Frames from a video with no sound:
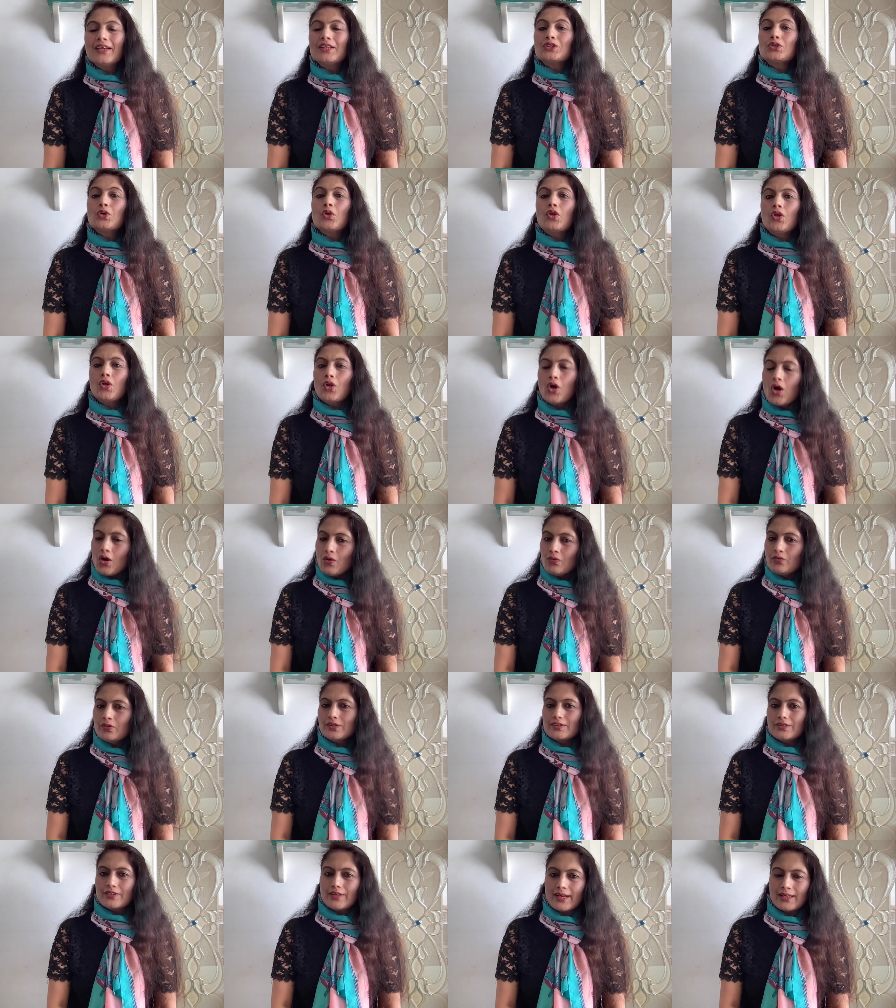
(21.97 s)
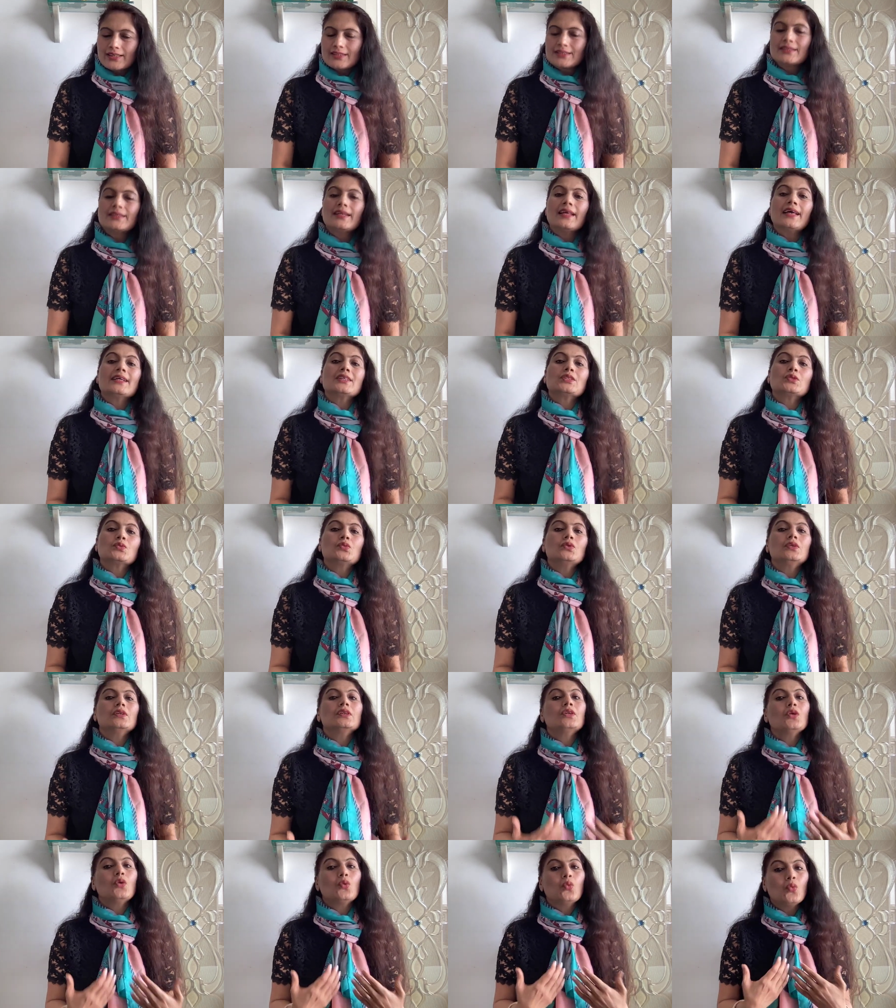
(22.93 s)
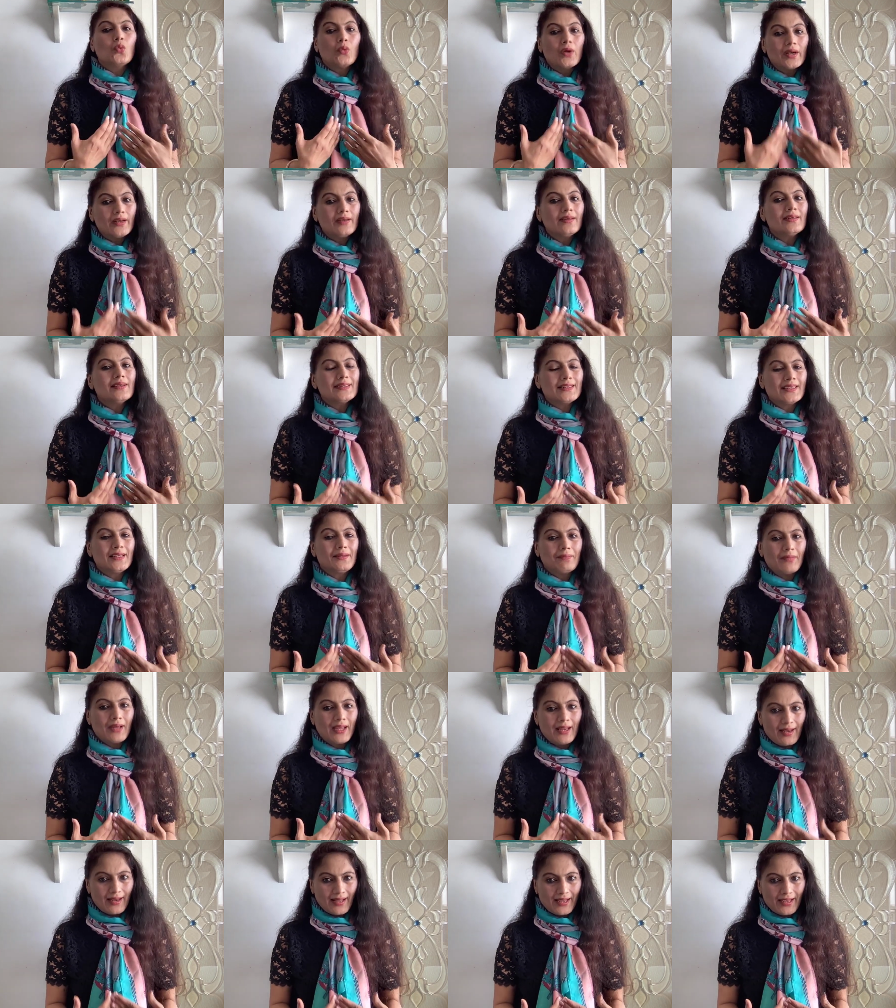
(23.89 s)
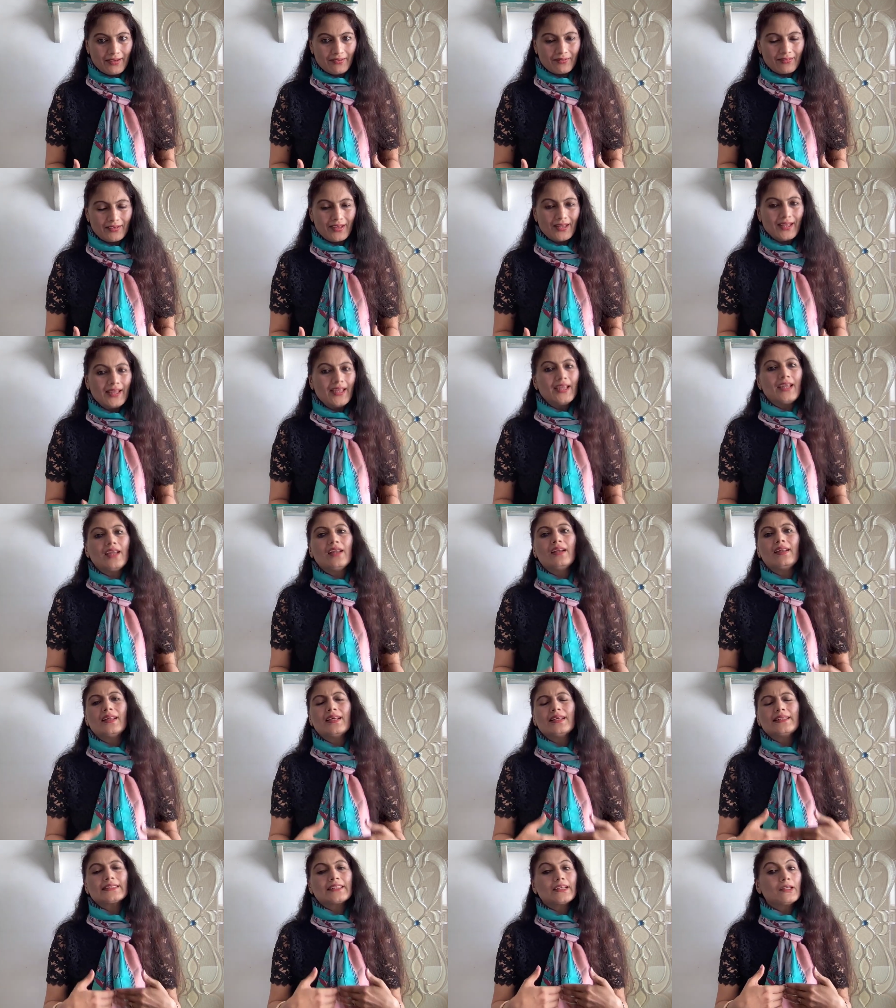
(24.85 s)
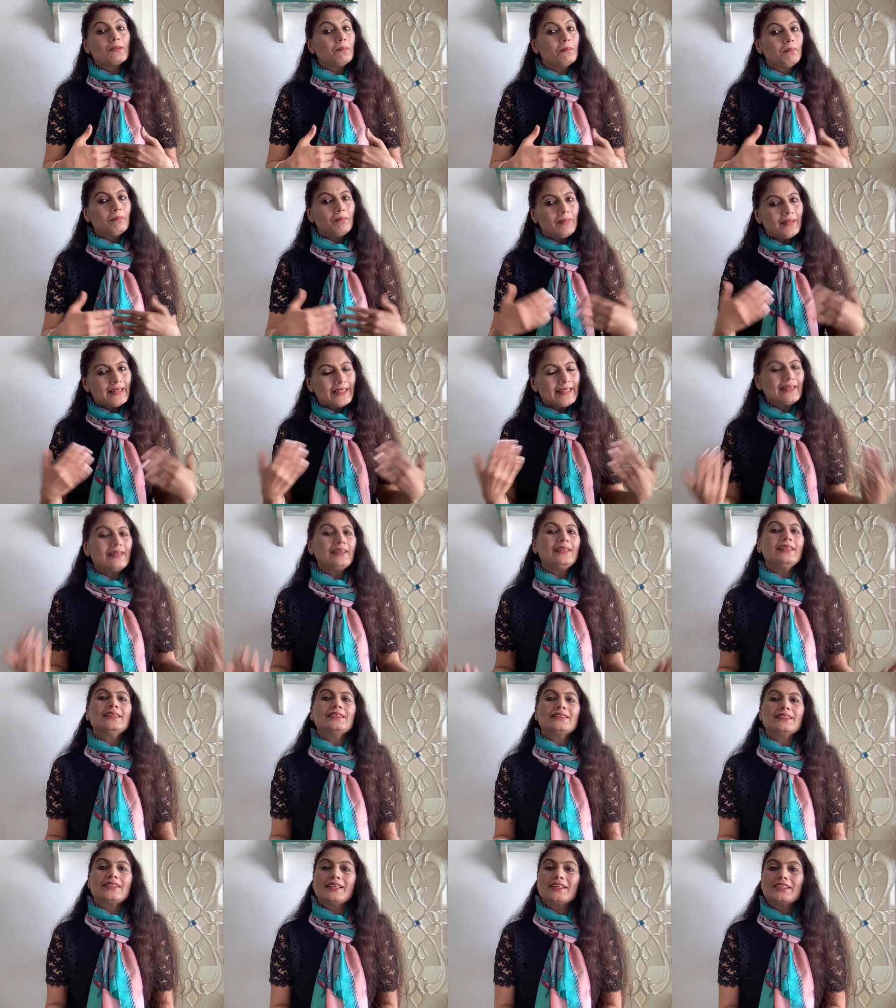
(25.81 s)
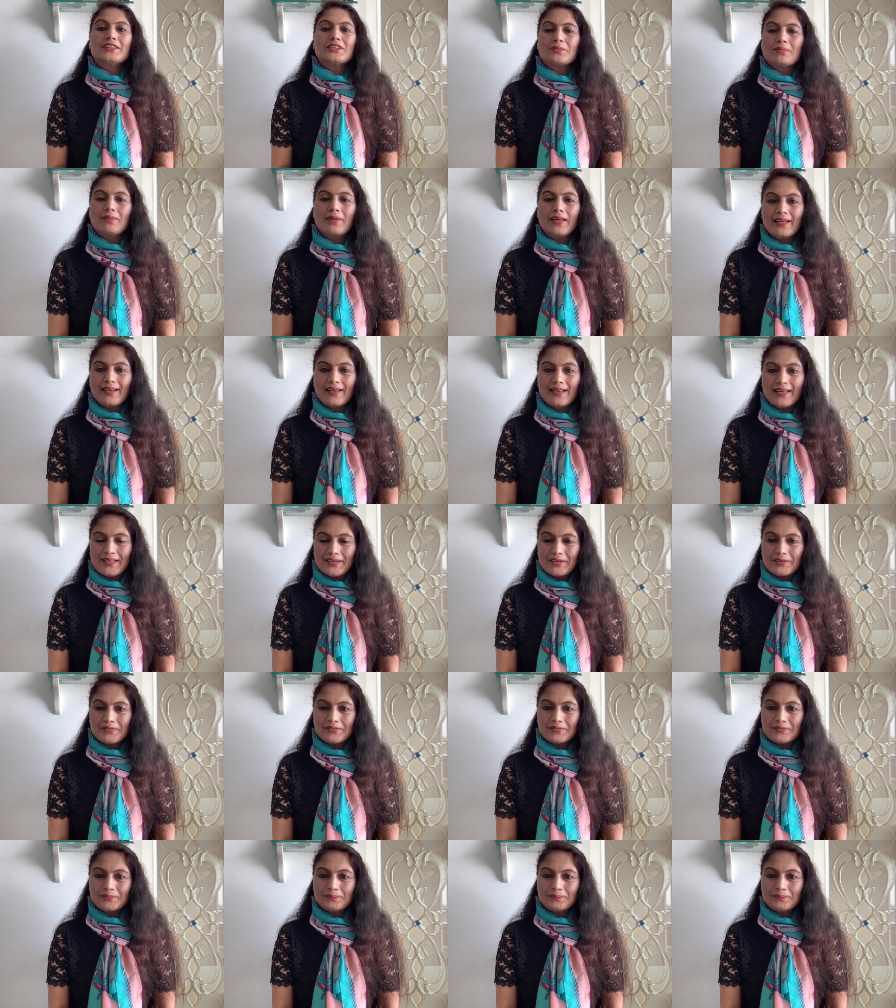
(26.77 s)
So Law of Attraction has worked wonders in my life. It has completely changed my life.